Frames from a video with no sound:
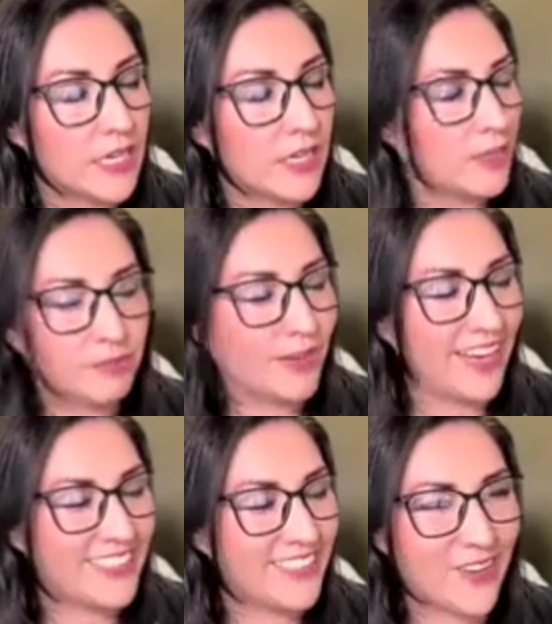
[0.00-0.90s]
or
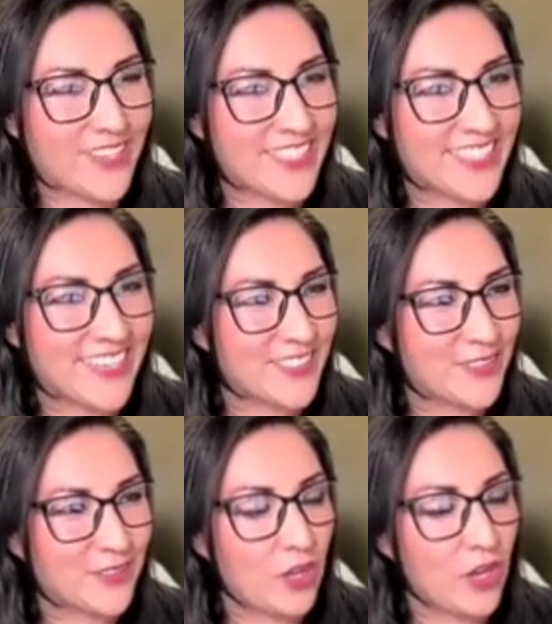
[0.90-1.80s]
by Jonas not
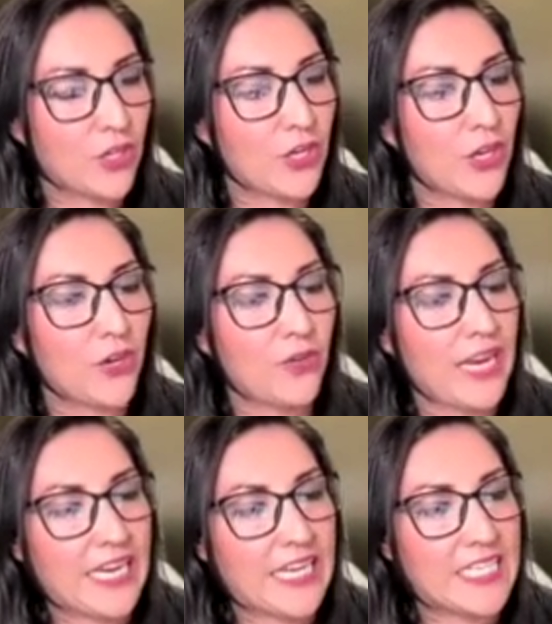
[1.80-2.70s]
too long ago,
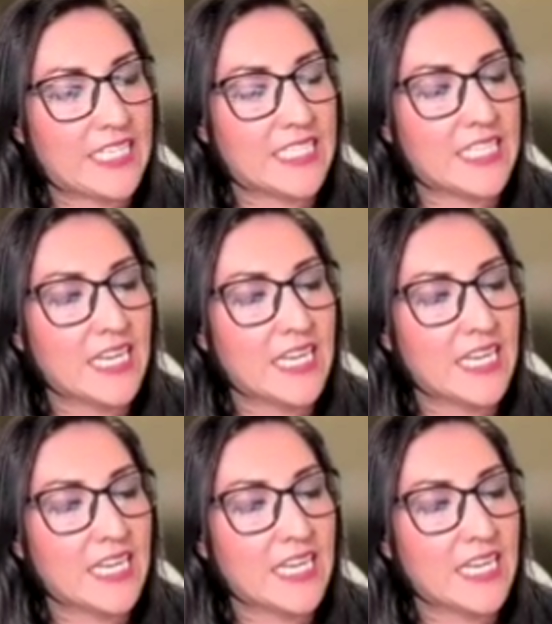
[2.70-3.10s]
and